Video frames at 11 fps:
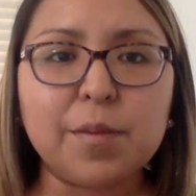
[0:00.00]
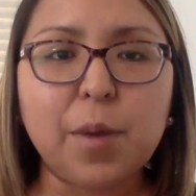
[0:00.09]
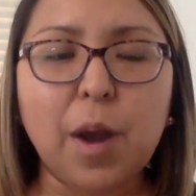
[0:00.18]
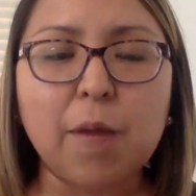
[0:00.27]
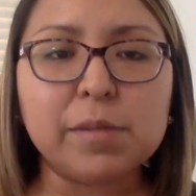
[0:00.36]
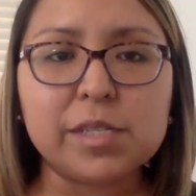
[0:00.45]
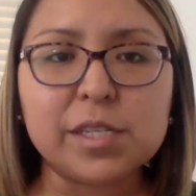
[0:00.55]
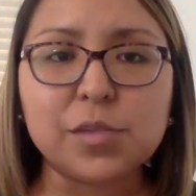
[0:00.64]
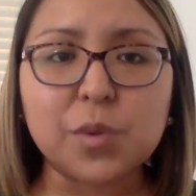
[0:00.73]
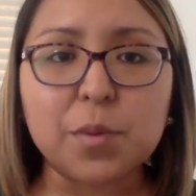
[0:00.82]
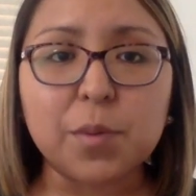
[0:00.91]

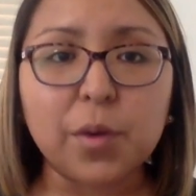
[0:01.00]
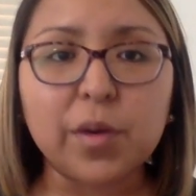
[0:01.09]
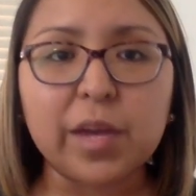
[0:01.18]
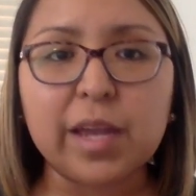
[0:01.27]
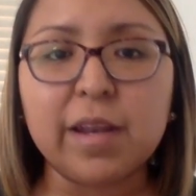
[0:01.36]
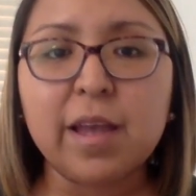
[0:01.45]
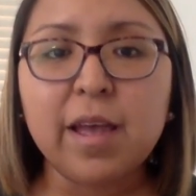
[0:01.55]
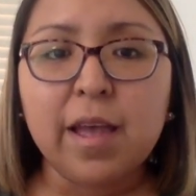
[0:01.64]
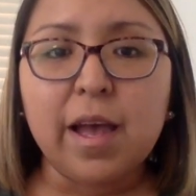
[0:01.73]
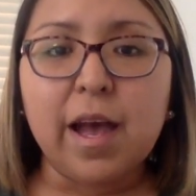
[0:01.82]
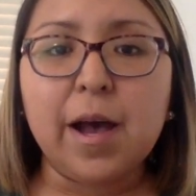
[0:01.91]
promises were broken.
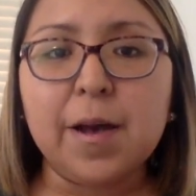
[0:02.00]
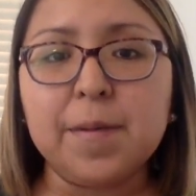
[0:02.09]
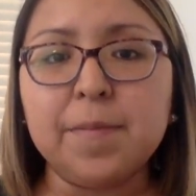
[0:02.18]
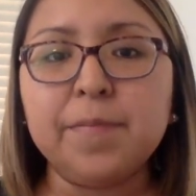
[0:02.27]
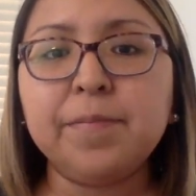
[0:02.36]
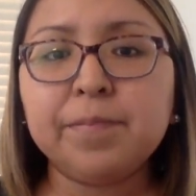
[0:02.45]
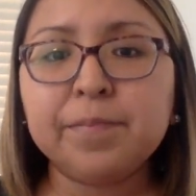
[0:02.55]
Um,